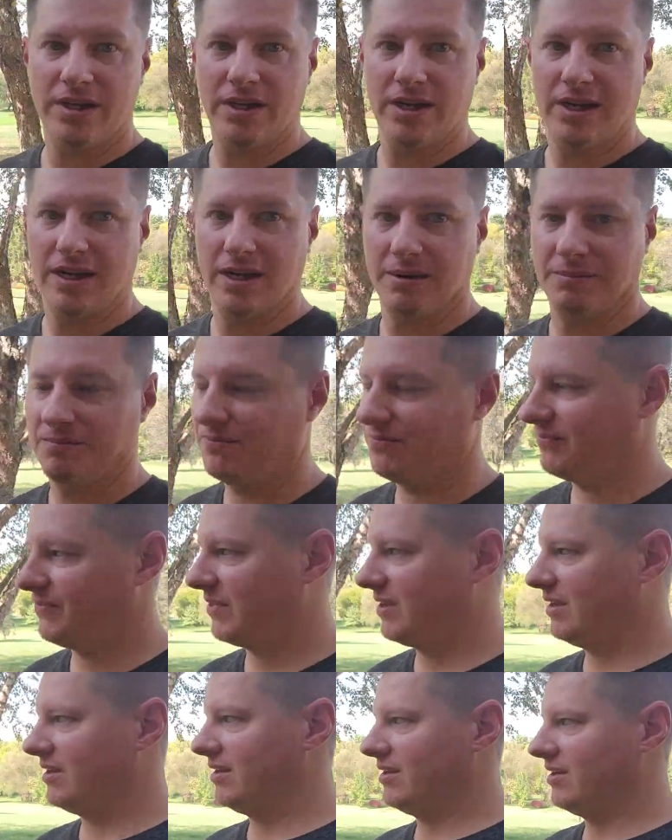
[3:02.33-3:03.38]
Um,
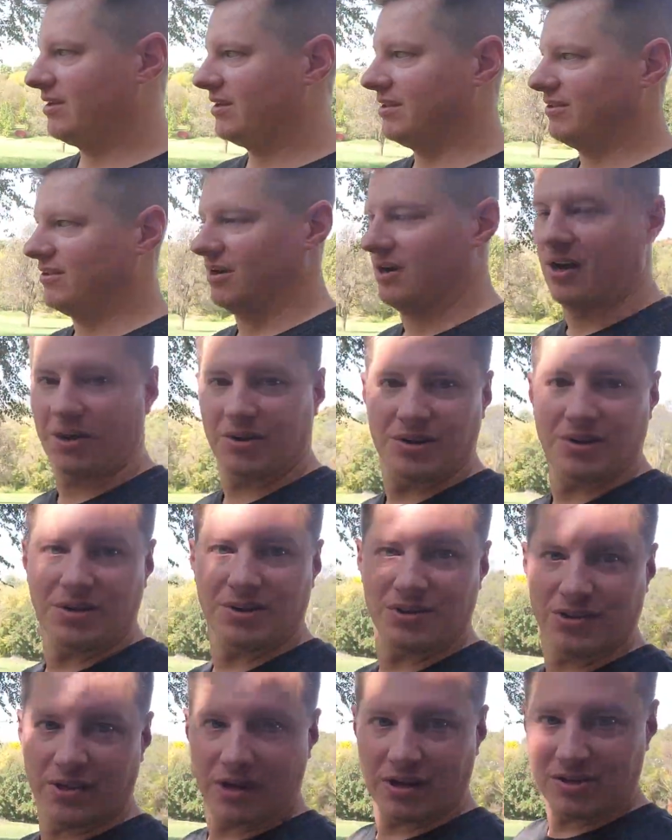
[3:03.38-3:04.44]
they're hungry
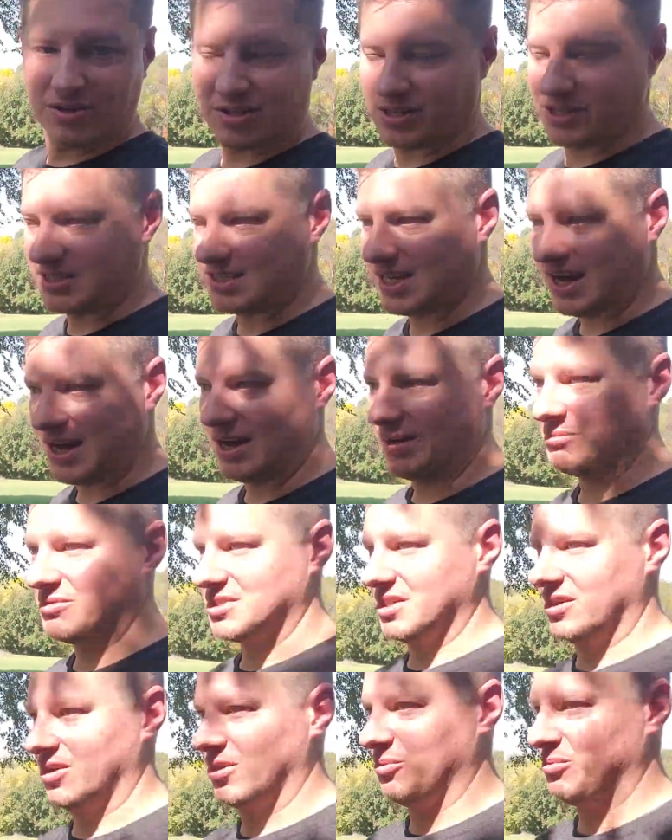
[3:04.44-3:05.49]
little suckers all the time.
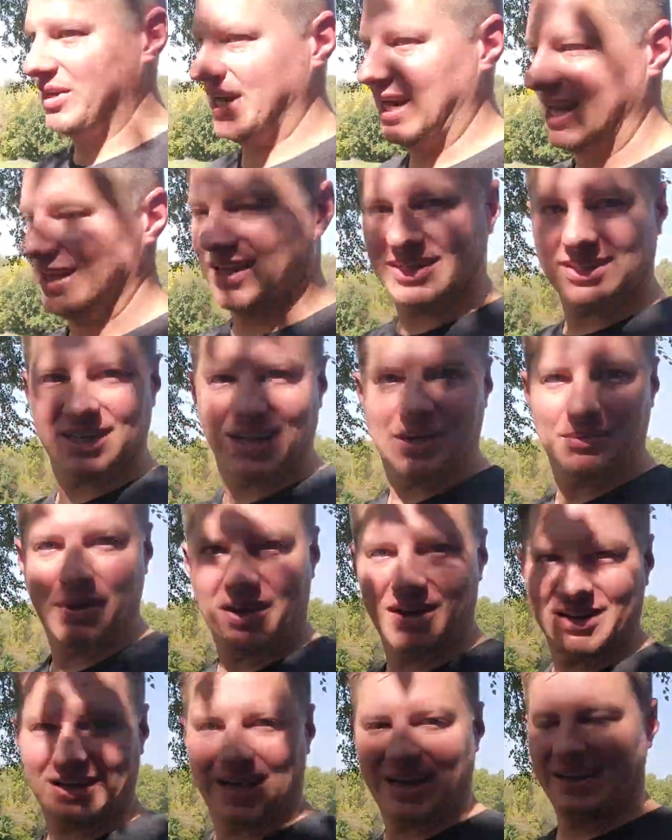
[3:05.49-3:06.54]
So, but I like to come out
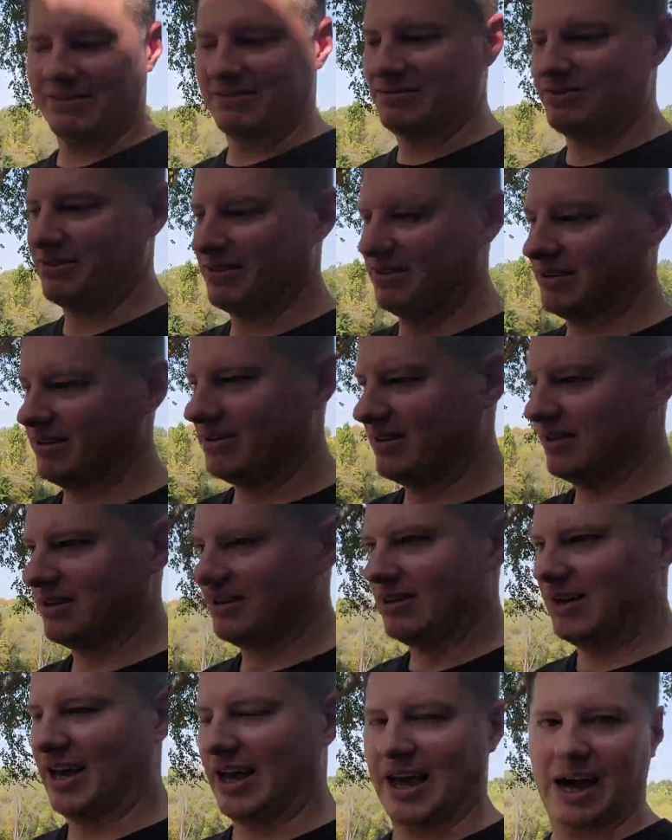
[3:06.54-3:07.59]
and kind of
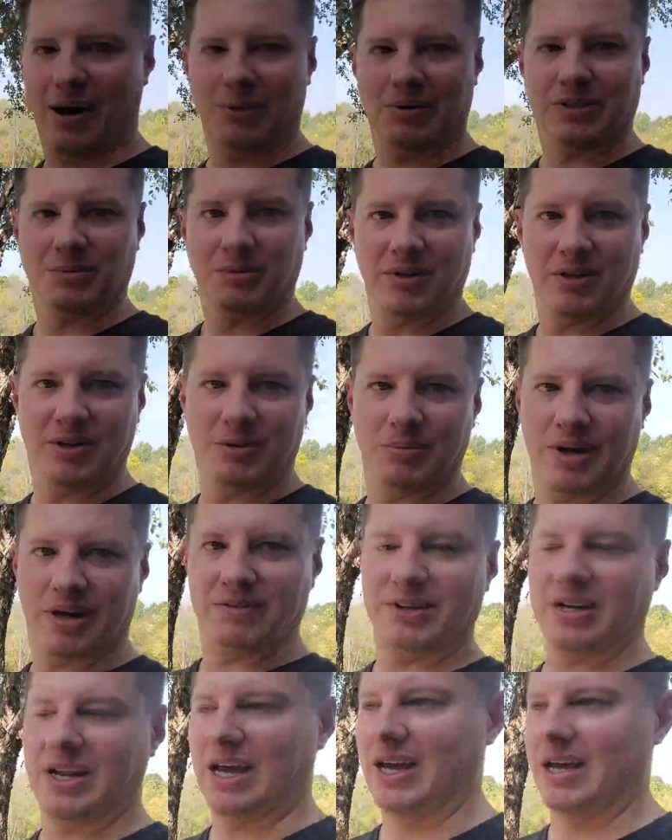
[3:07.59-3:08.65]
hang out with them a little bit
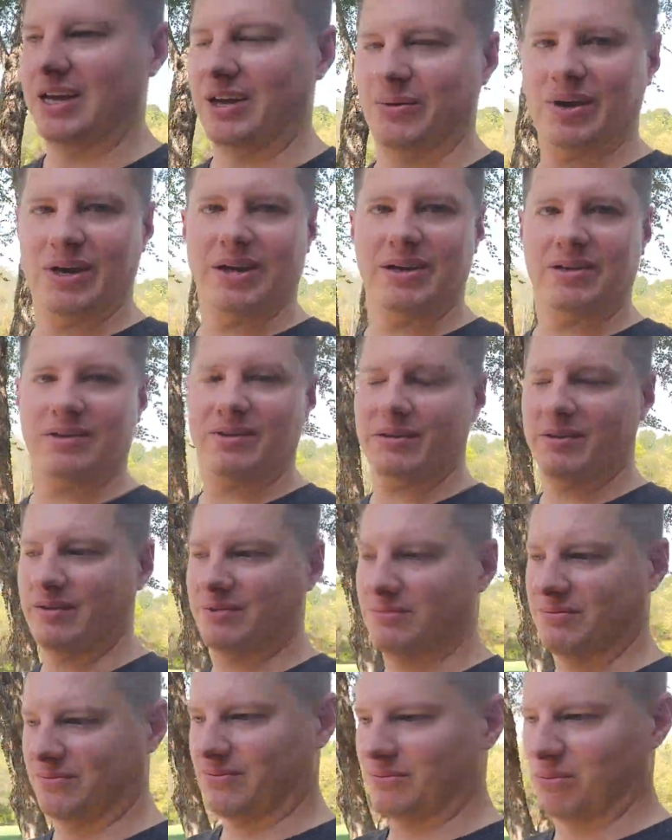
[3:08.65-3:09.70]
every day anyways.
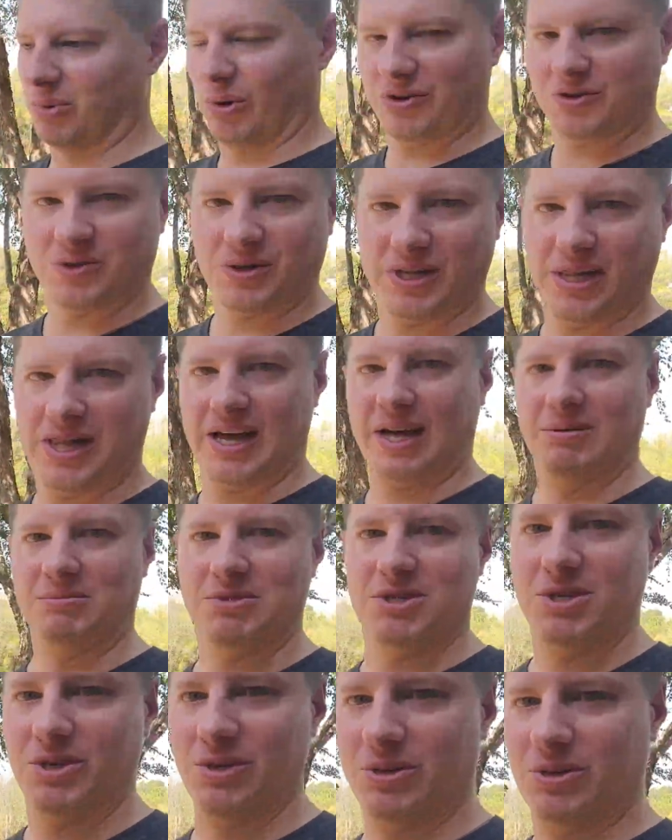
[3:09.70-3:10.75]
Boys really like them
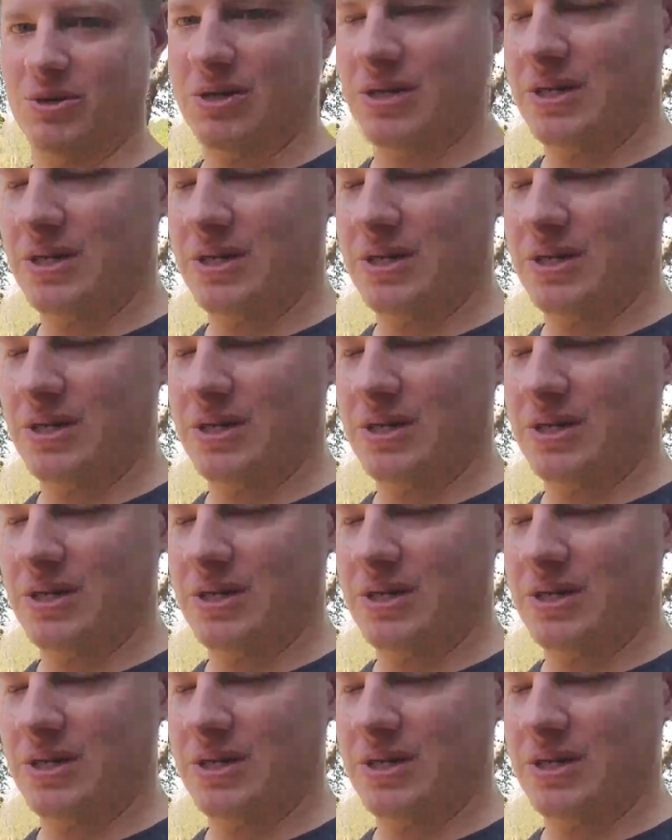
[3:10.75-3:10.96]
too.